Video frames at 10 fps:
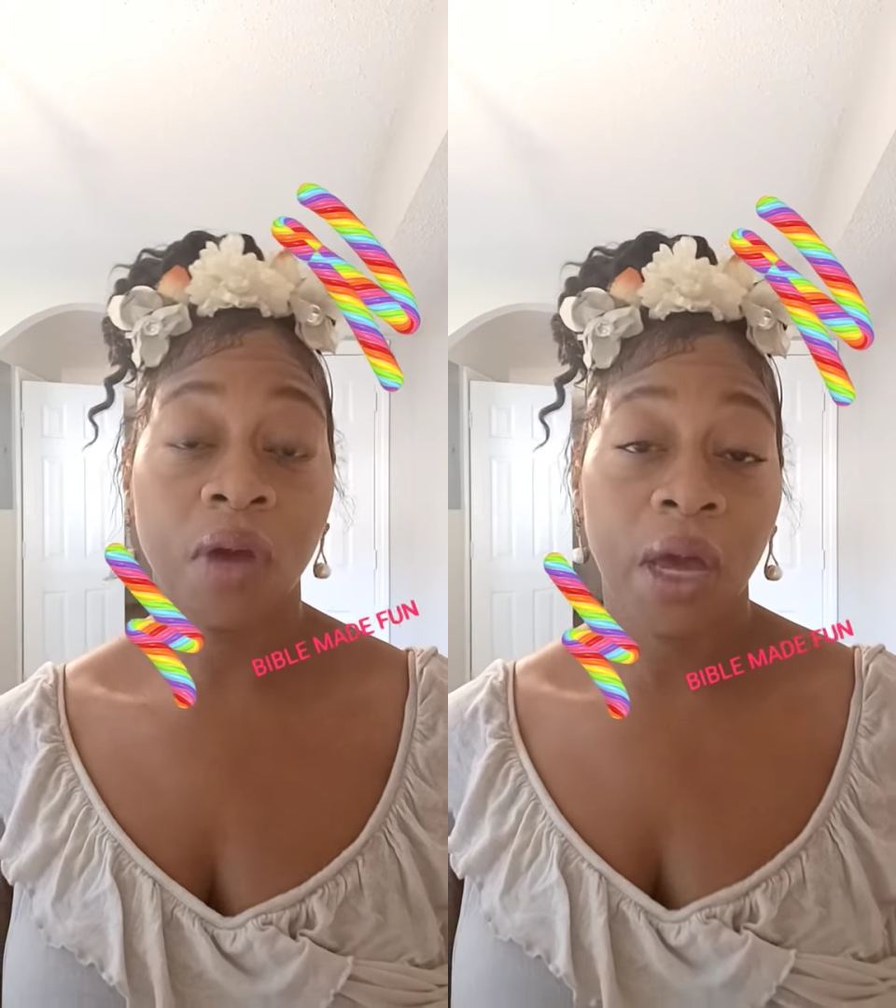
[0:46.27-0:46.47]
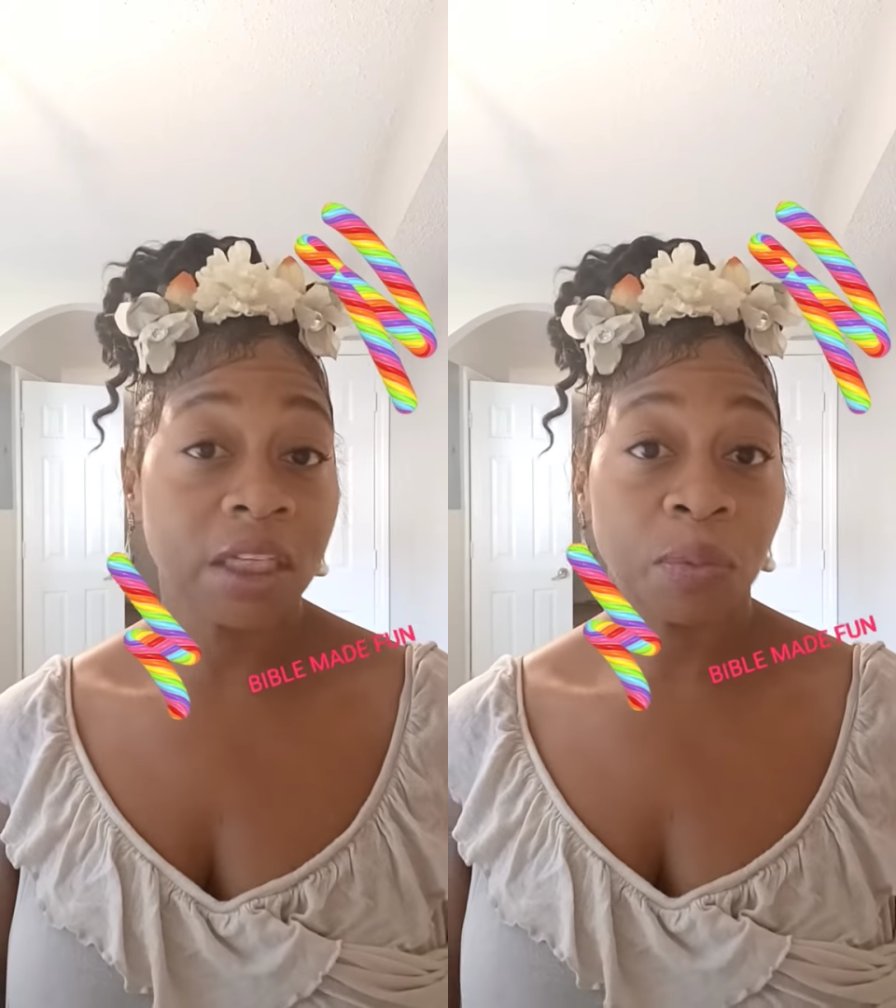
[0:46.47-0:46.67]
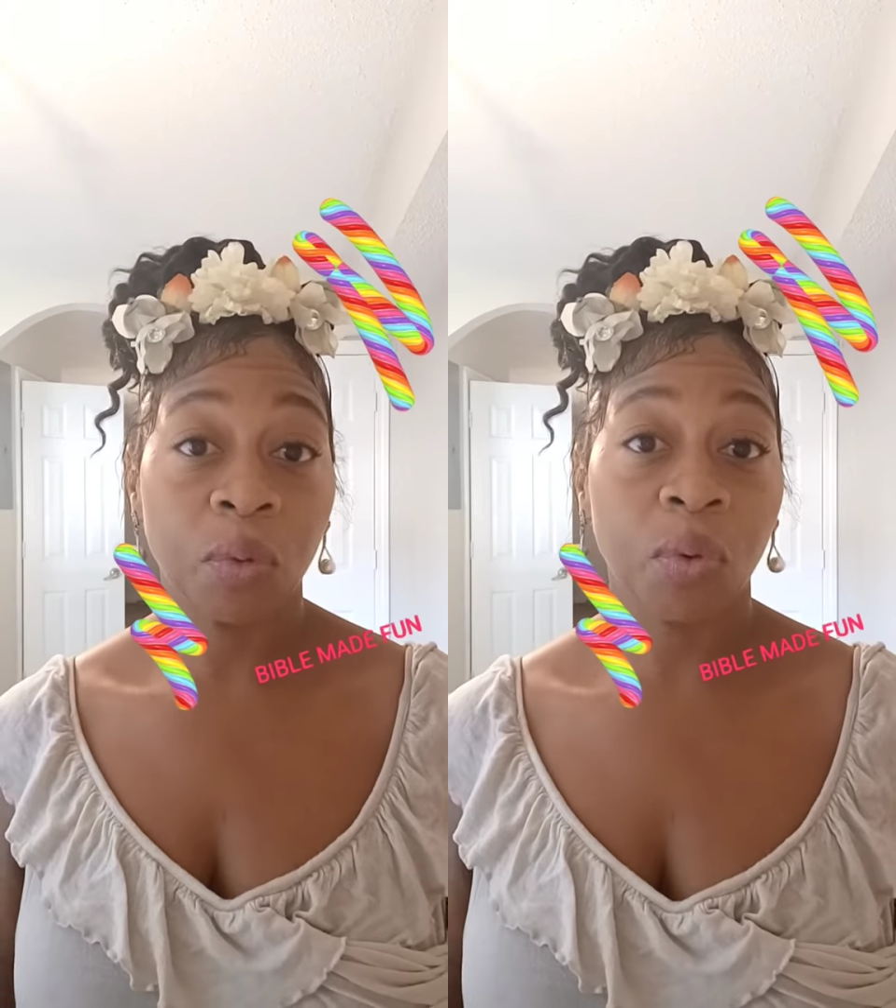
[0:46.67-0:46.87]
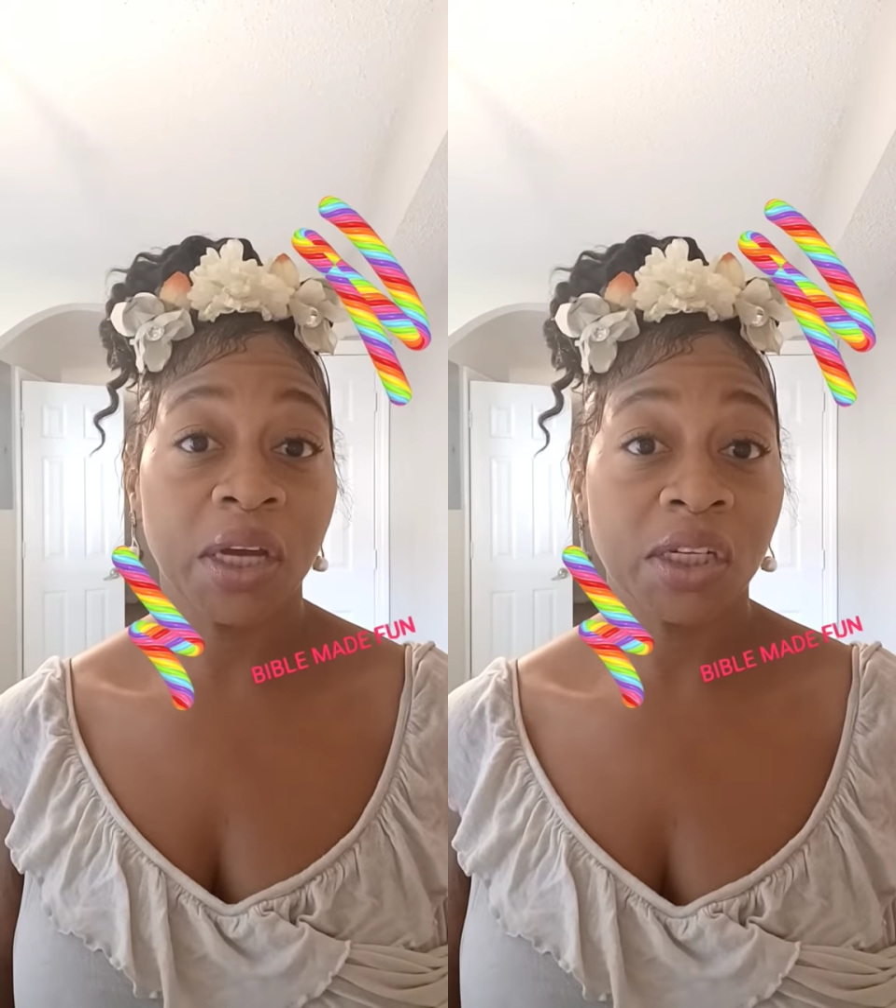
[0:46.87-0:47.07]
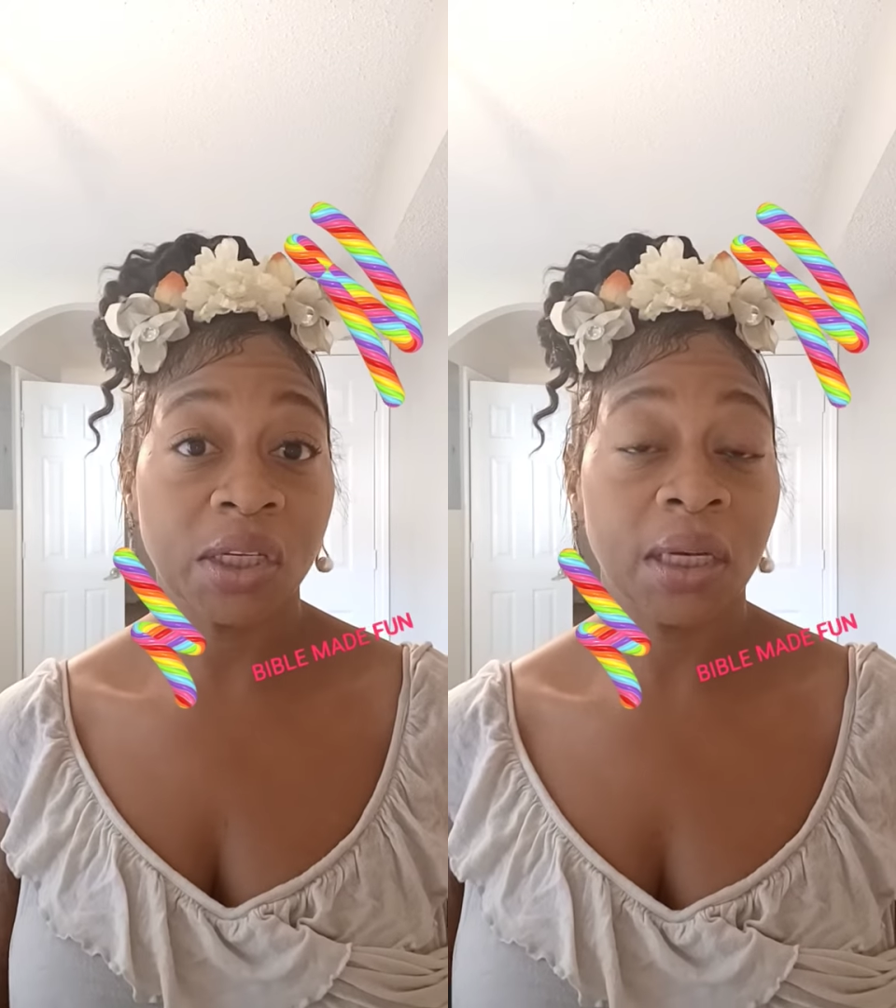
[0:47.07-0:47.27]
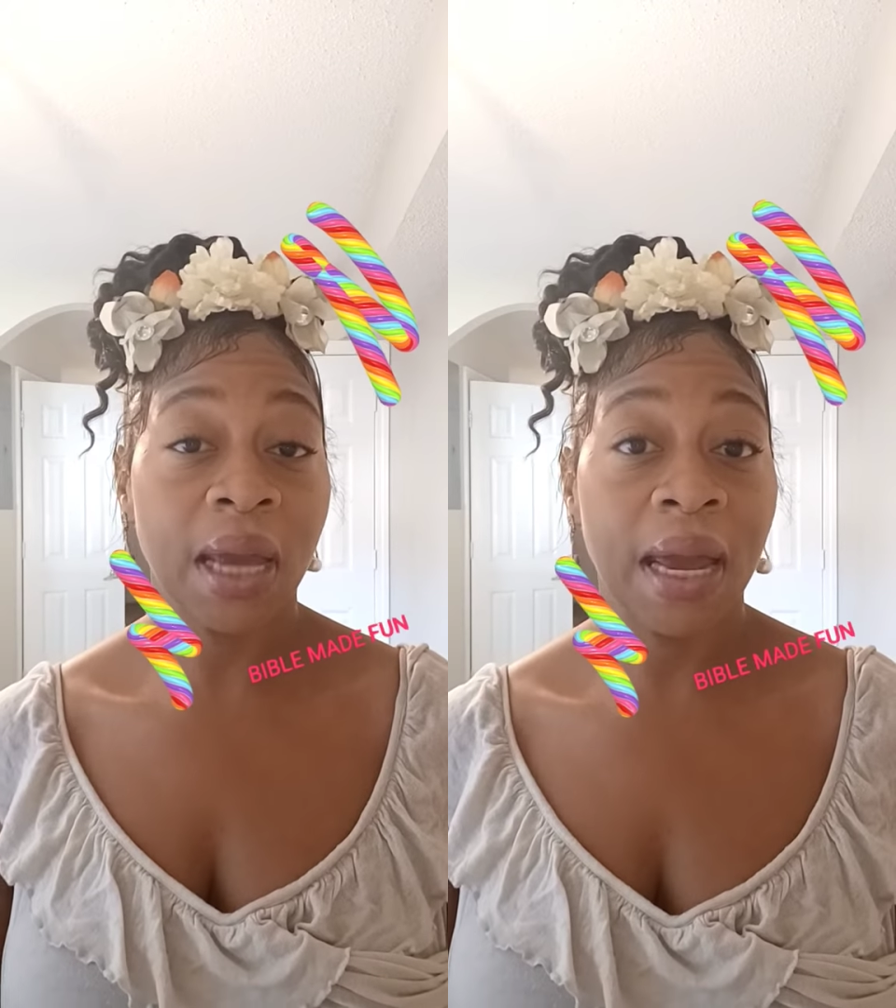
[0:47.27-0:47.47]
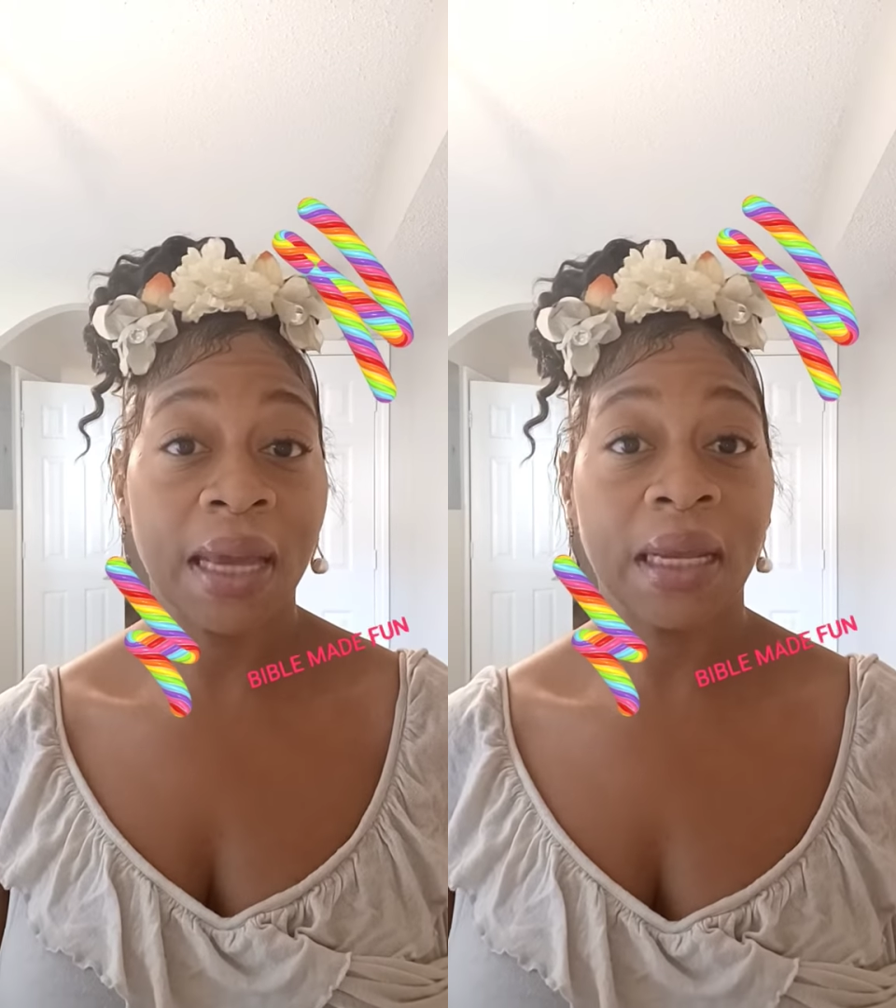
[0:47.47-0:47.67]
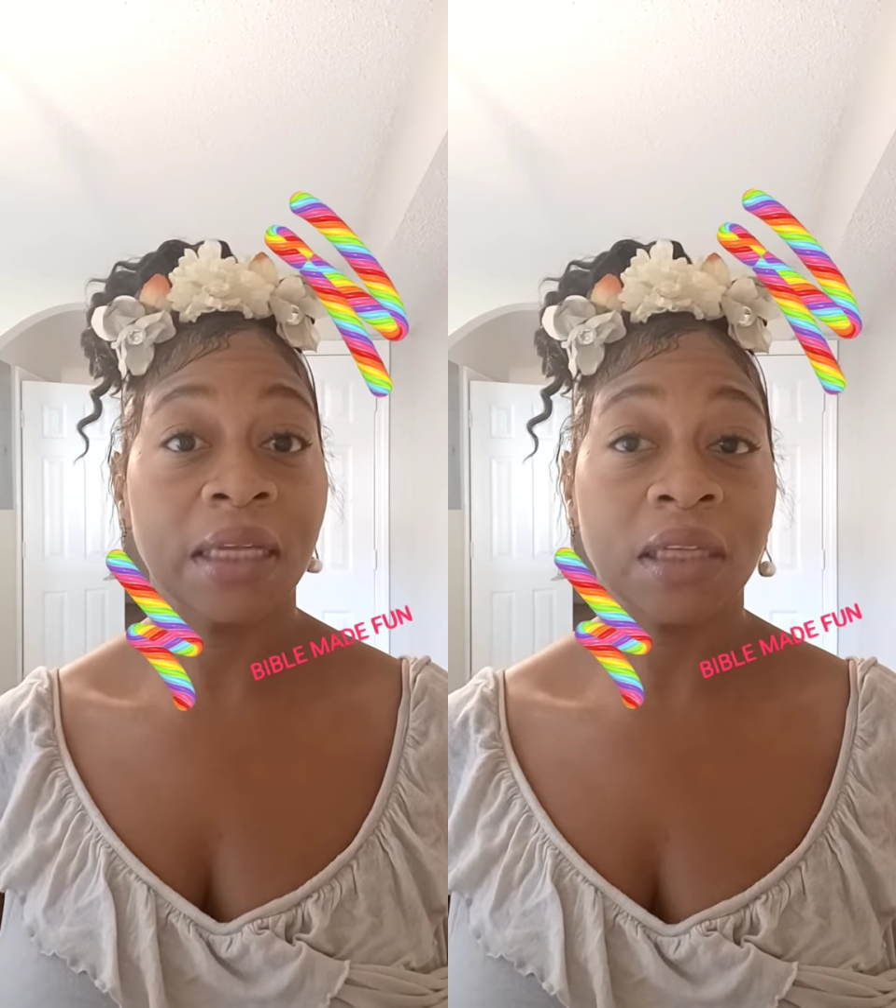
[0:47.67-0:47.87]
exploration and
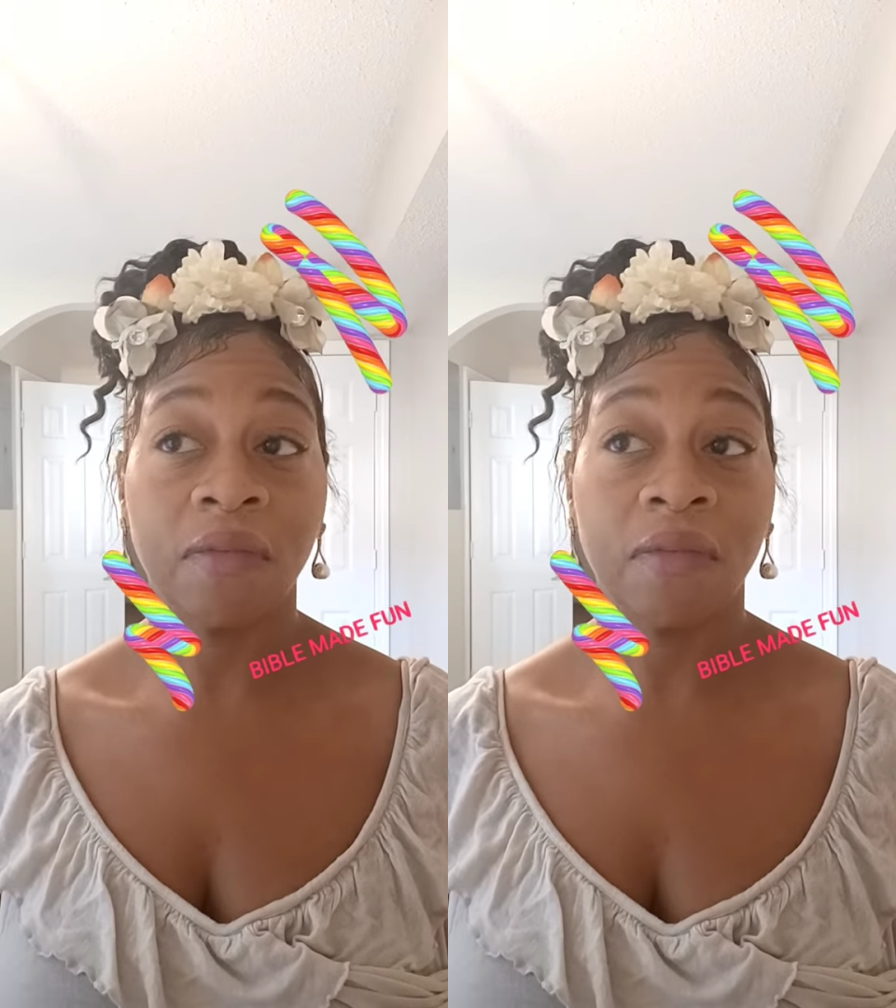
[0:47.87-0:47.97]
it